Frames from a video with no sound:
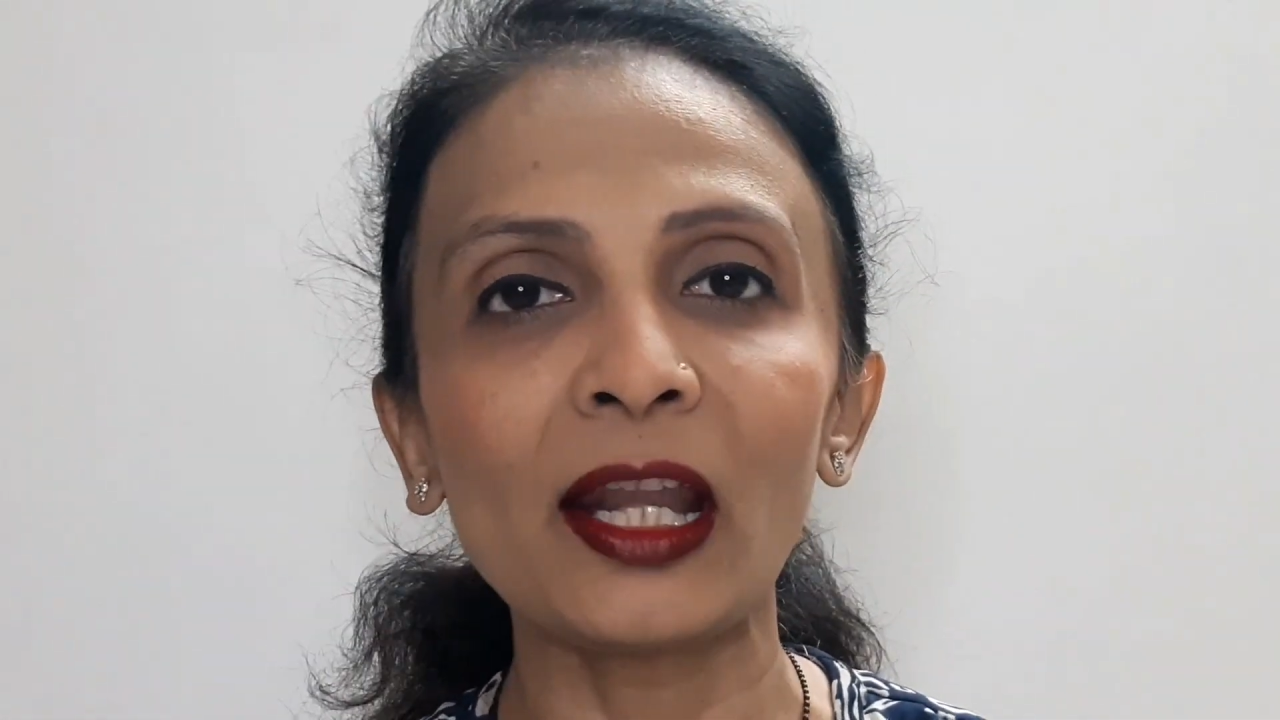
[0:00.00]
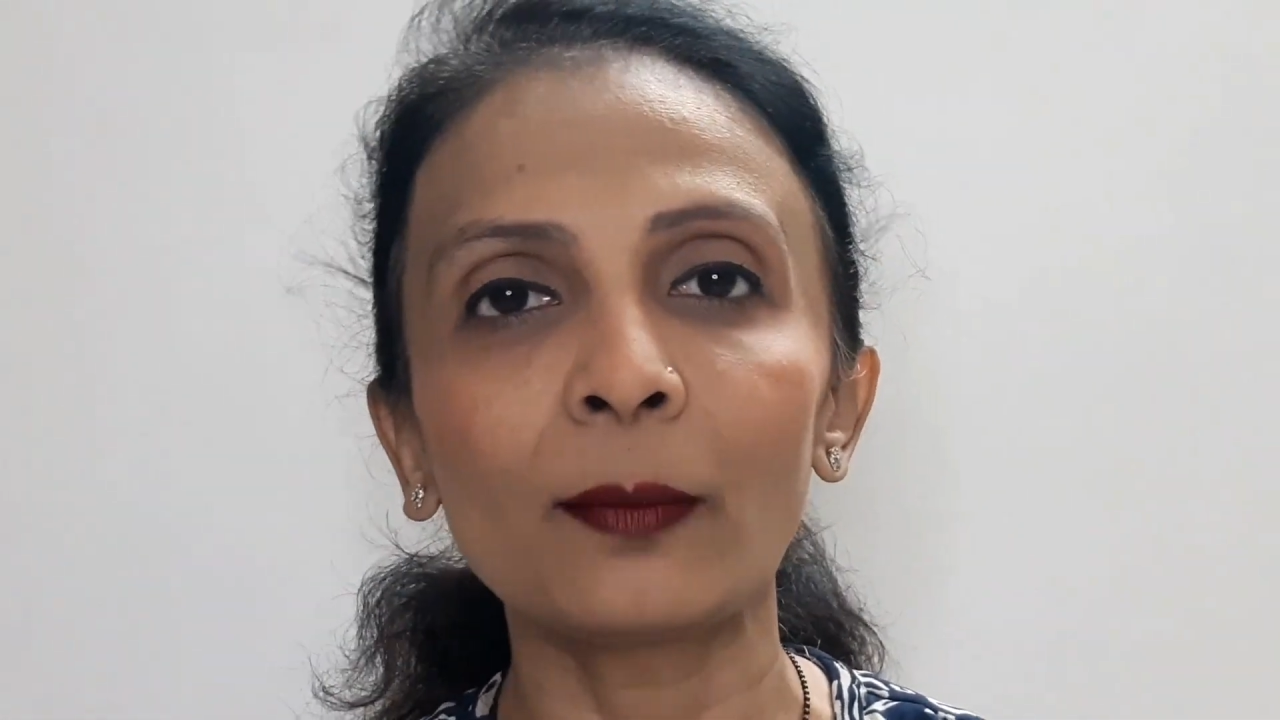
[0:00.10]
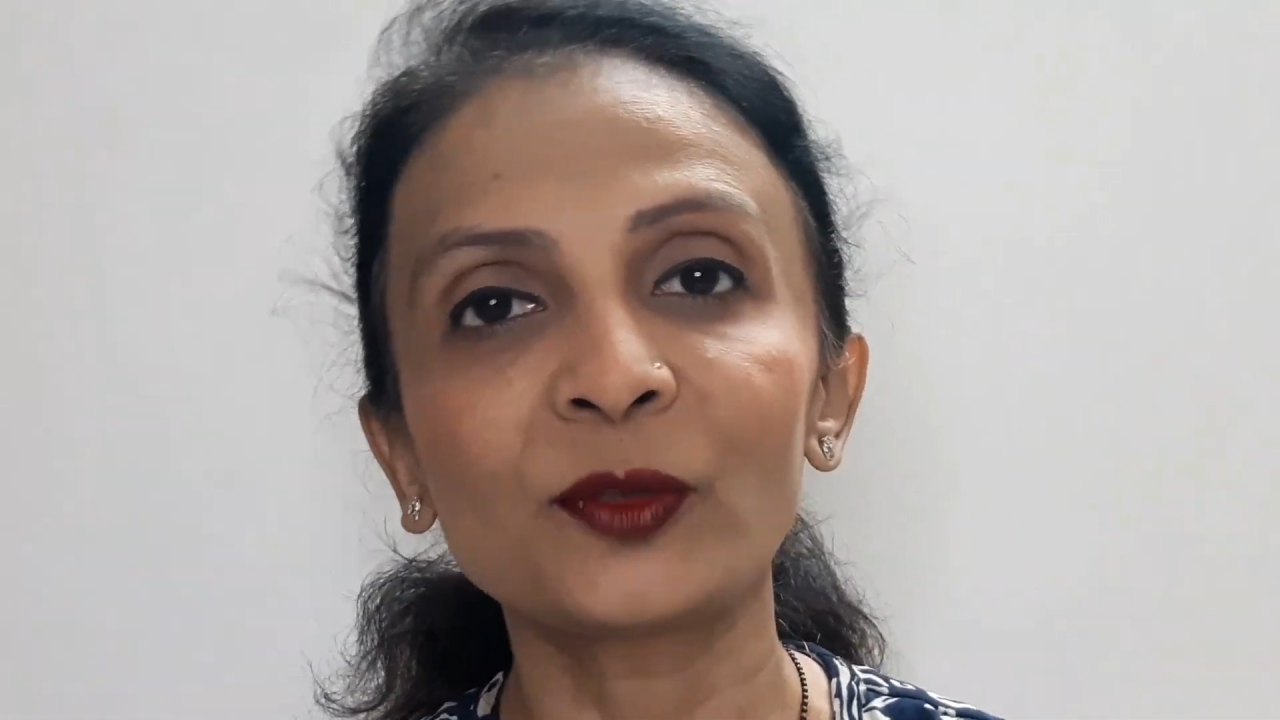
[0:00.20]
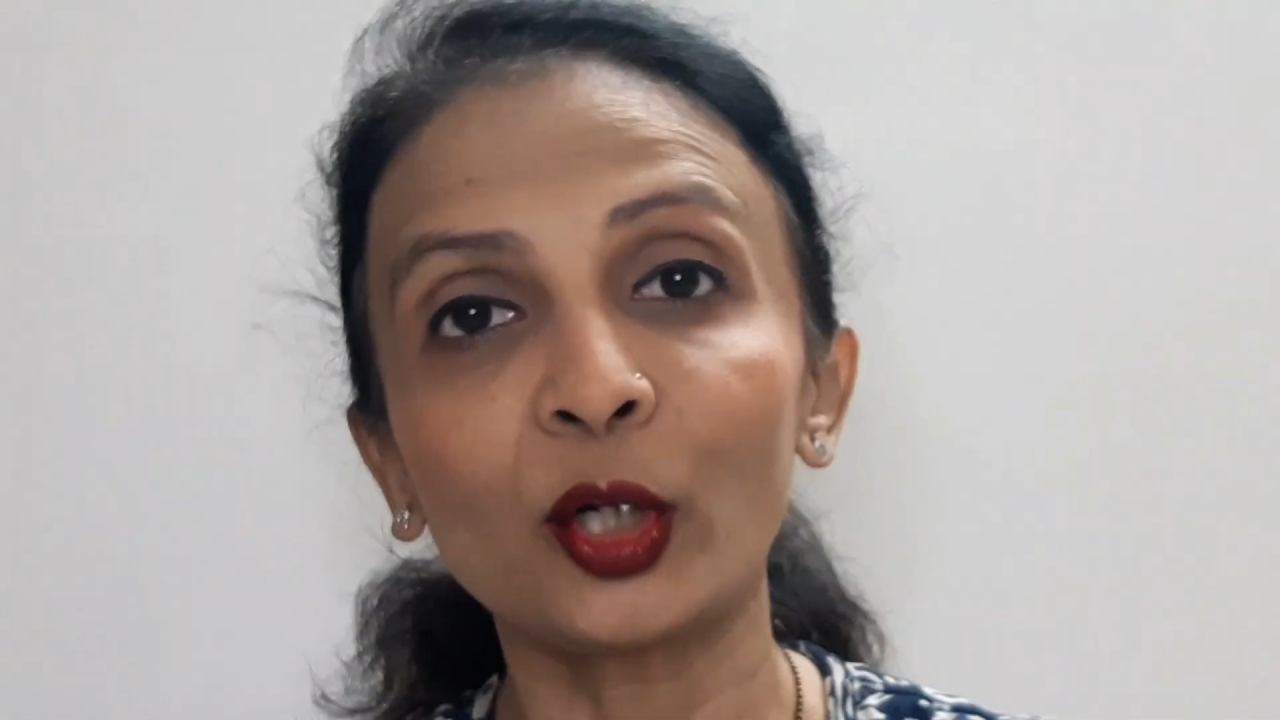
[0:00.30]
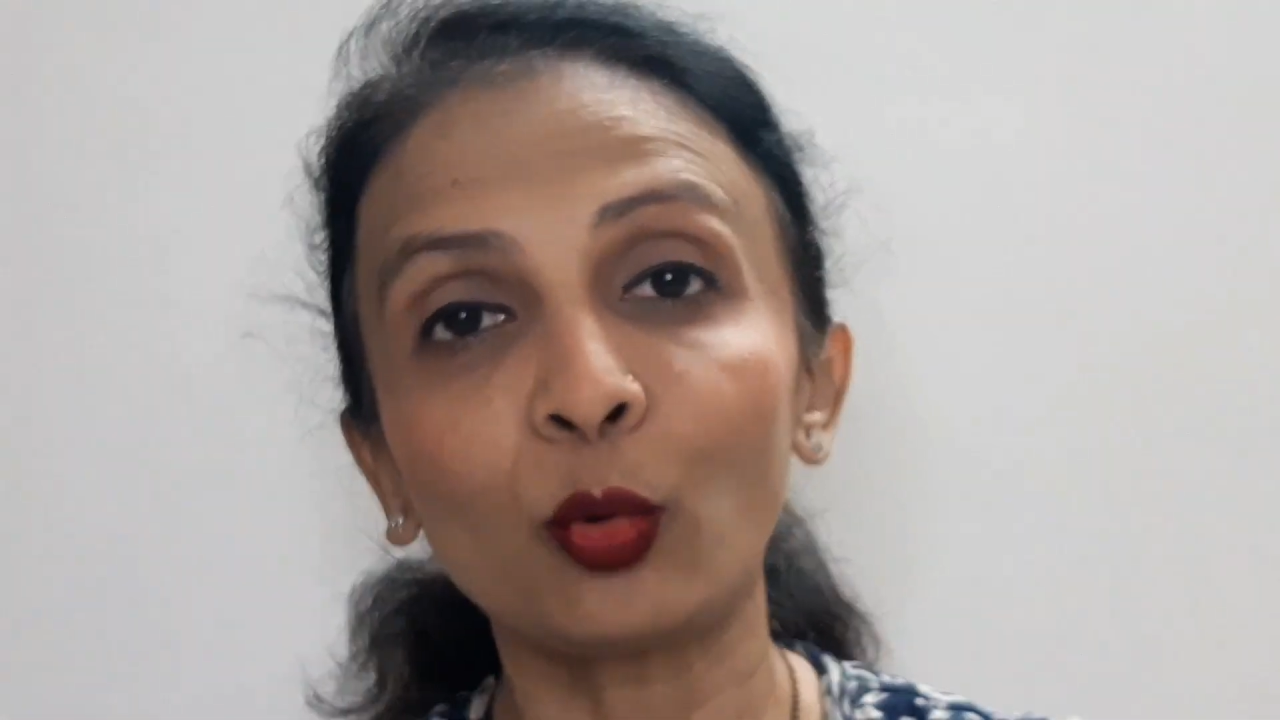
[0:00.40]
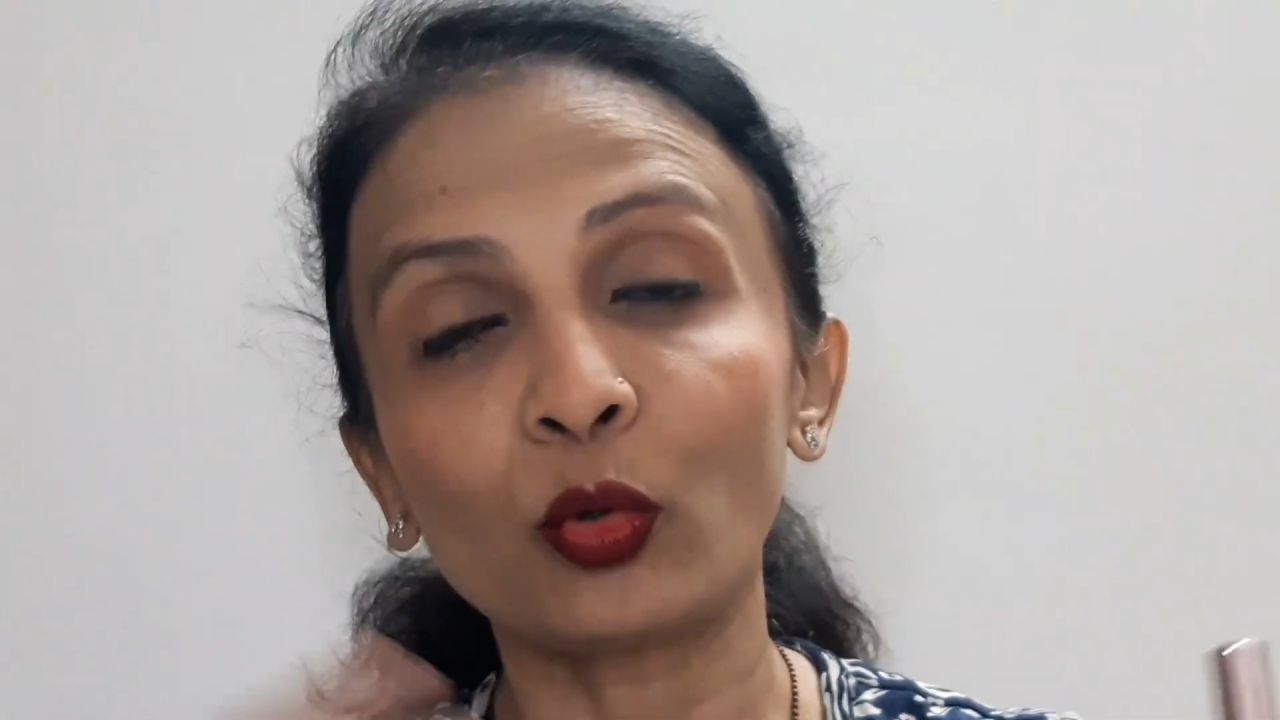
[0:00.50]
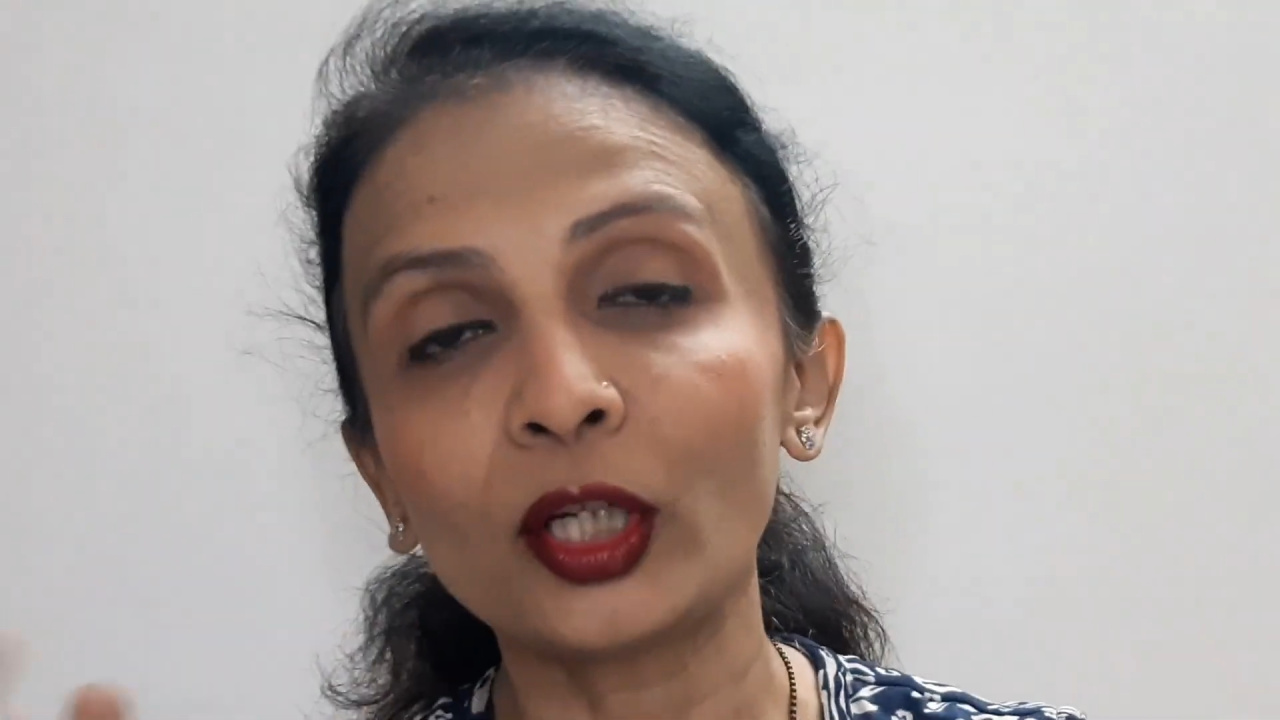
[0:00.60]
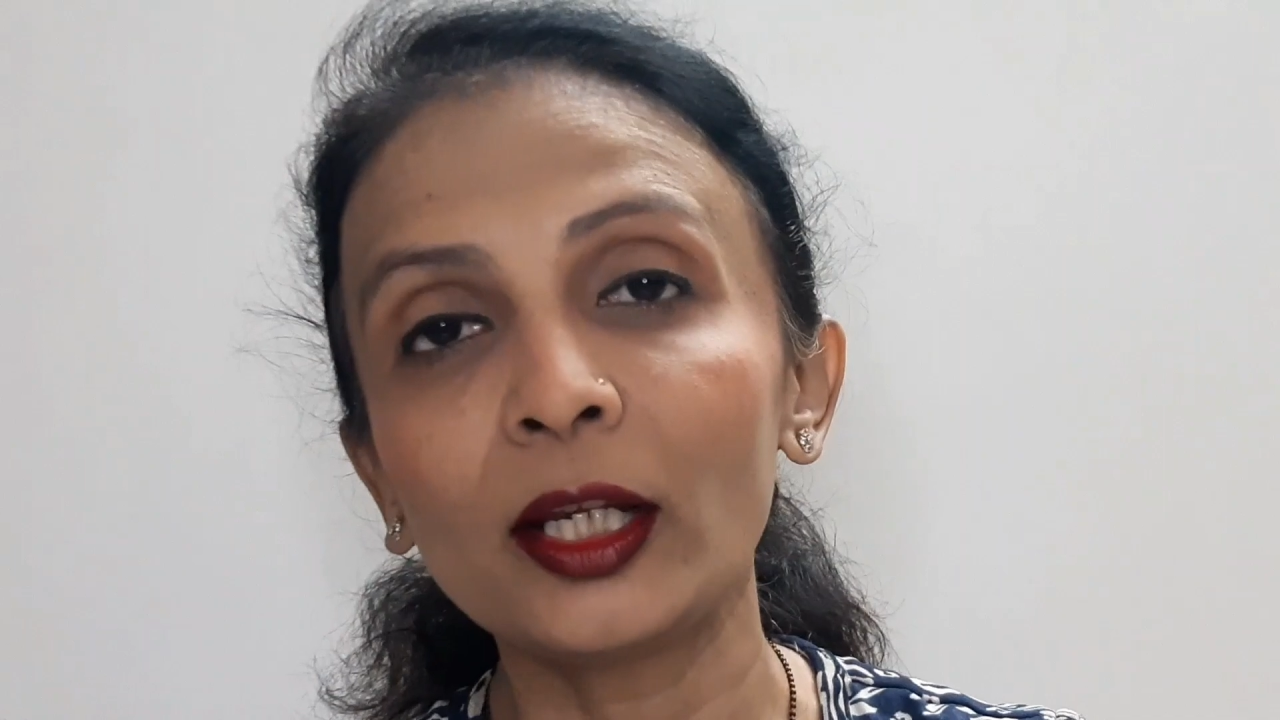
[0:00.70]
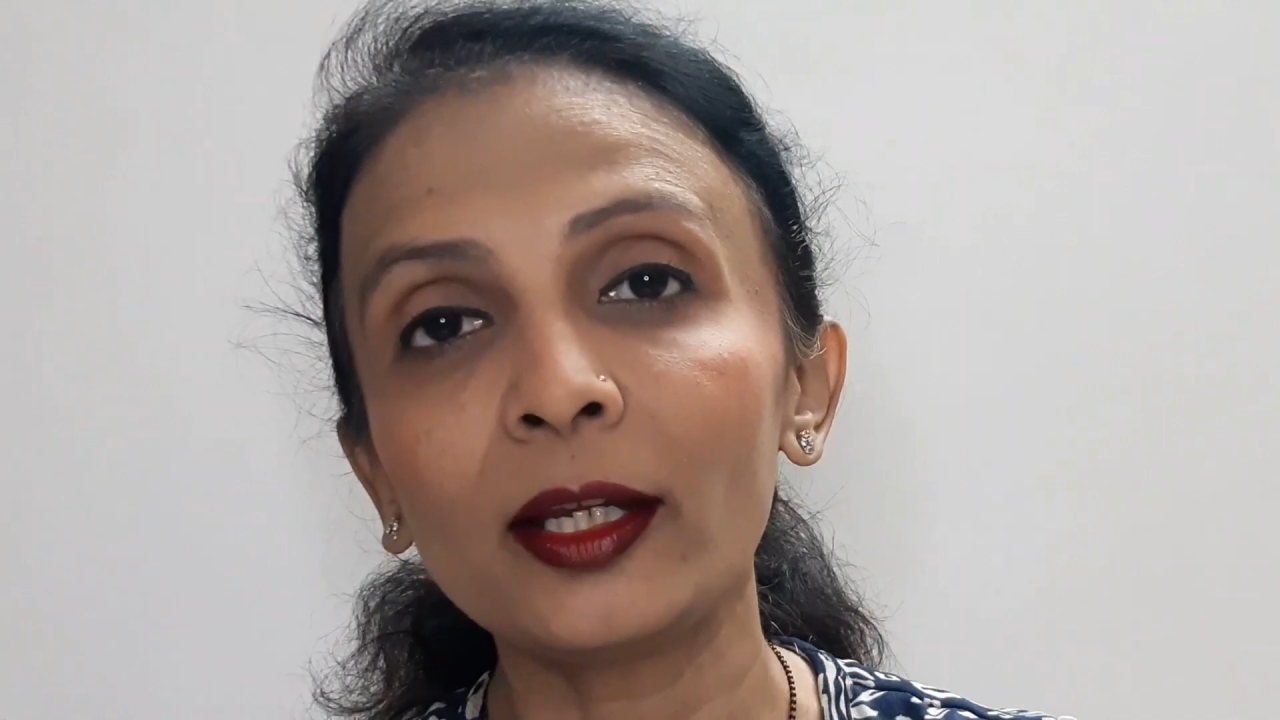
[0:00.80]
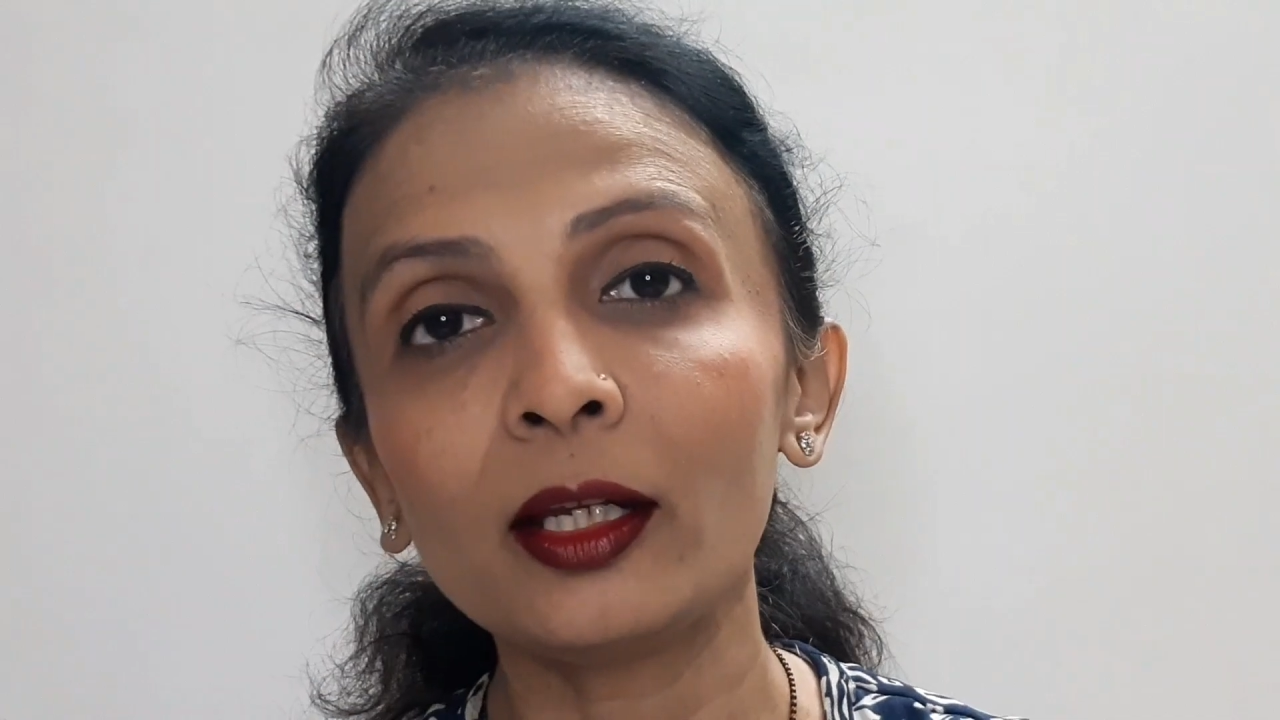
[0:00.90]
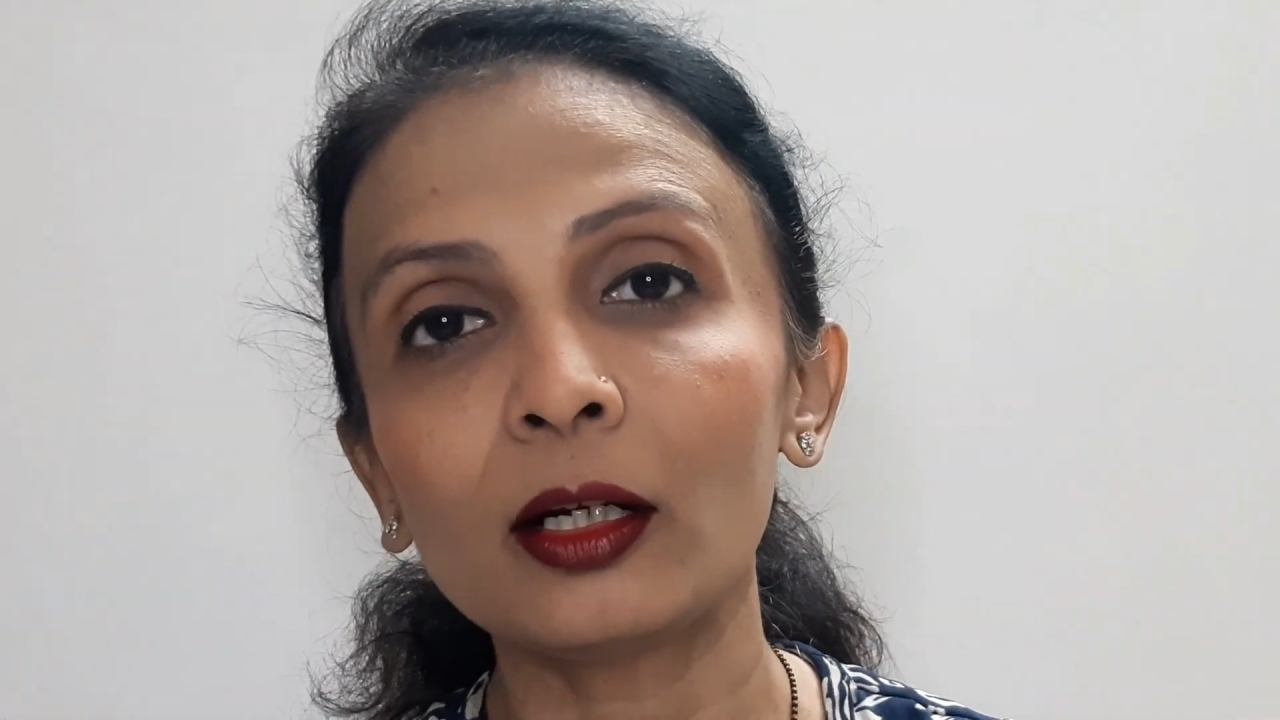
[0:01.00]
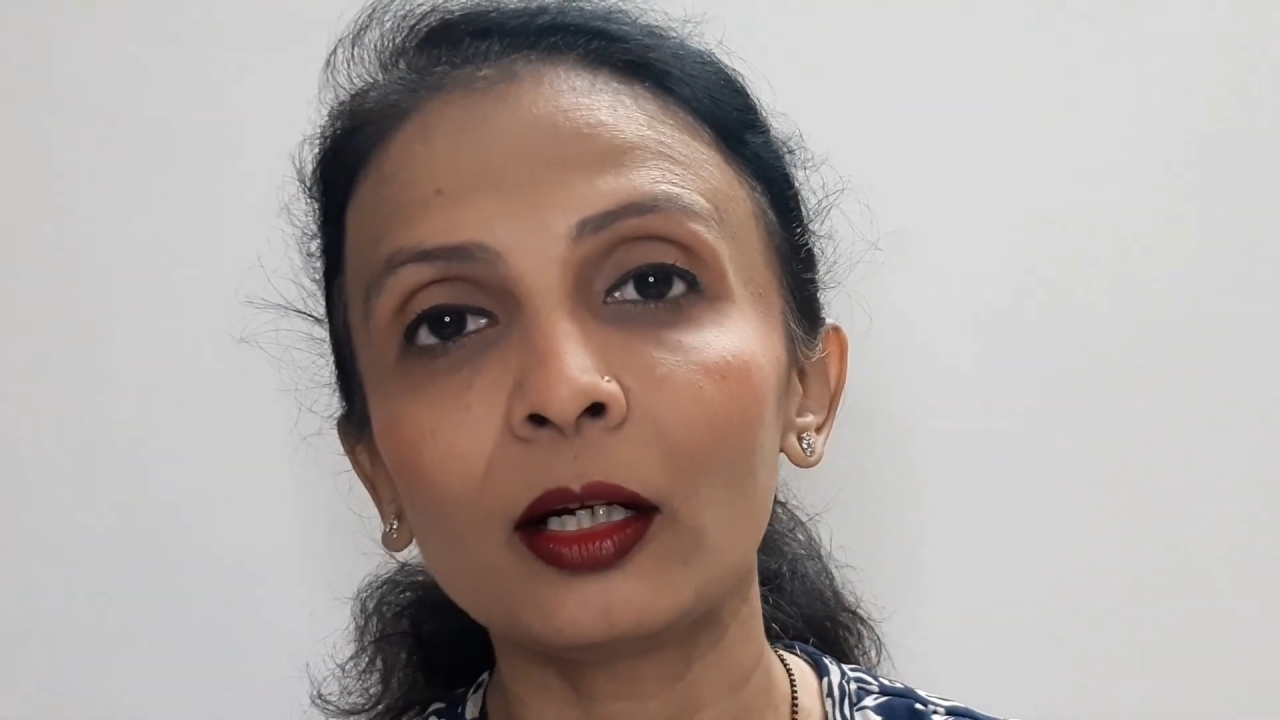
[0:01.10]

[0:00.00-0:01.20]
lips are totally